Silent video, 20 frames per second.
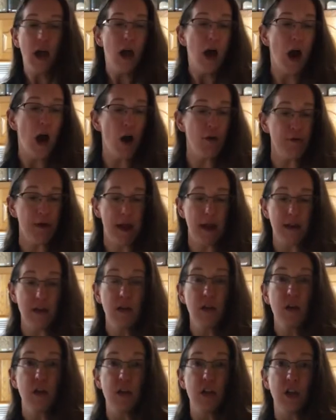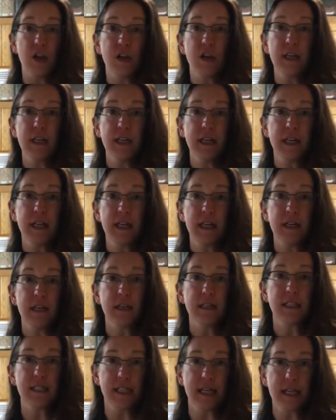Alright, you're going to need
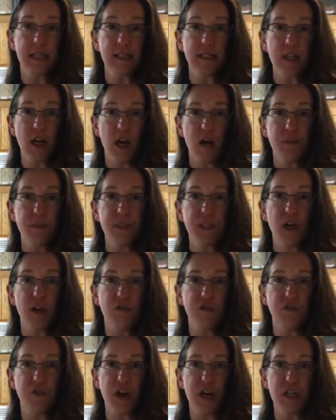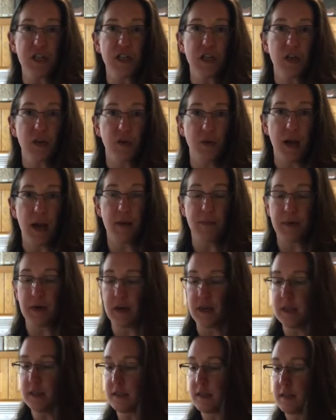6 cups of fresh
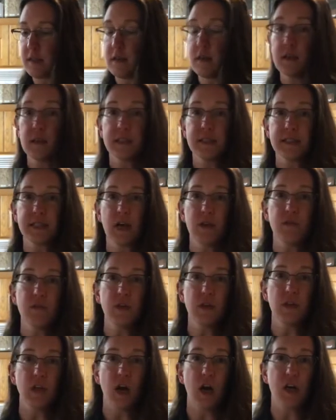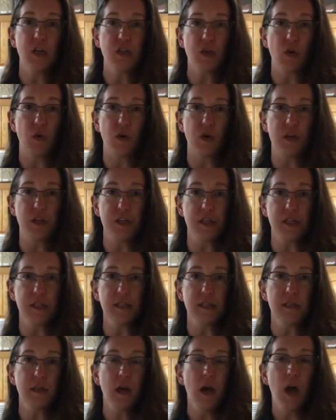cranberries, several large
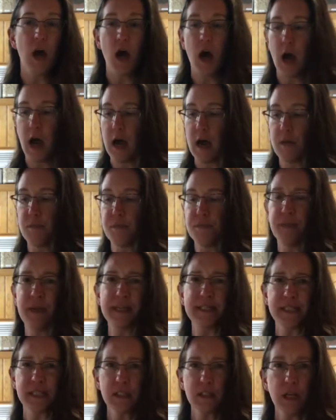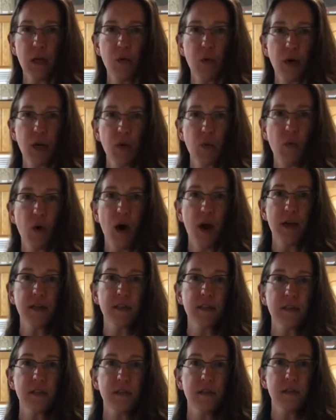oranges. Basically we're going to
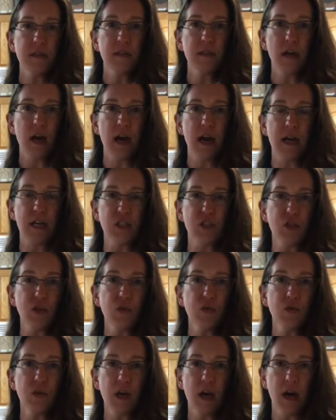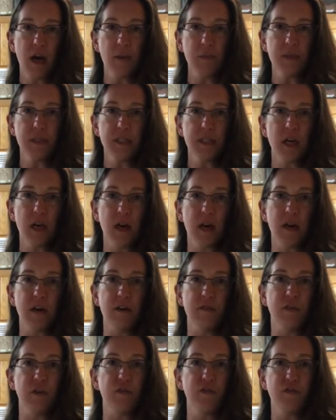want 2 cups
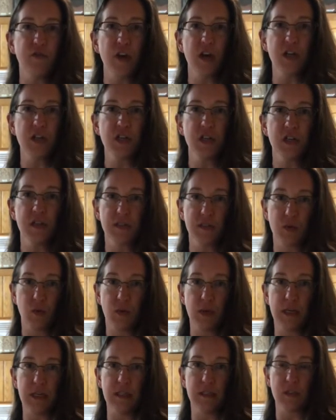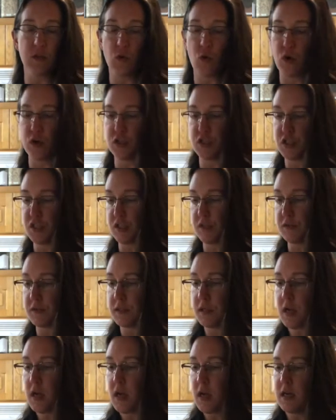of fresh squeezed orange juice.
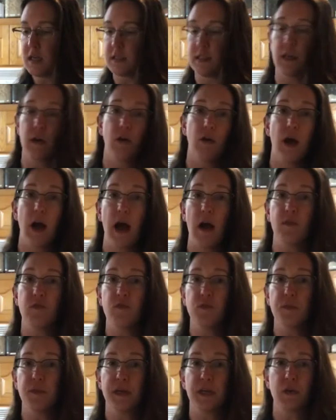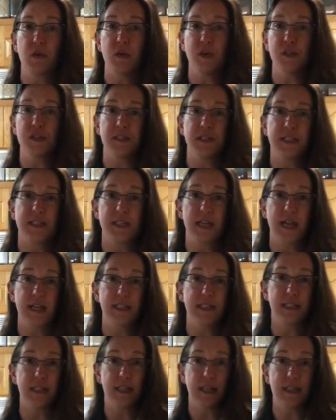So however many oranges it takes
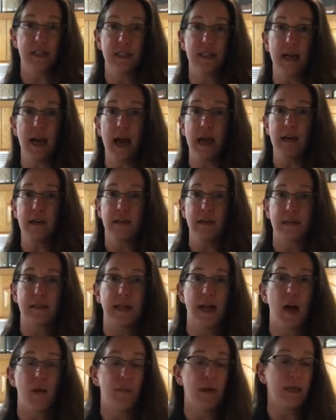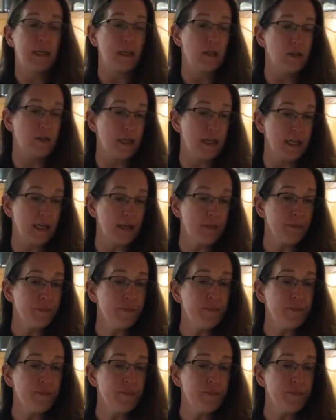to get to that is how many you'll need.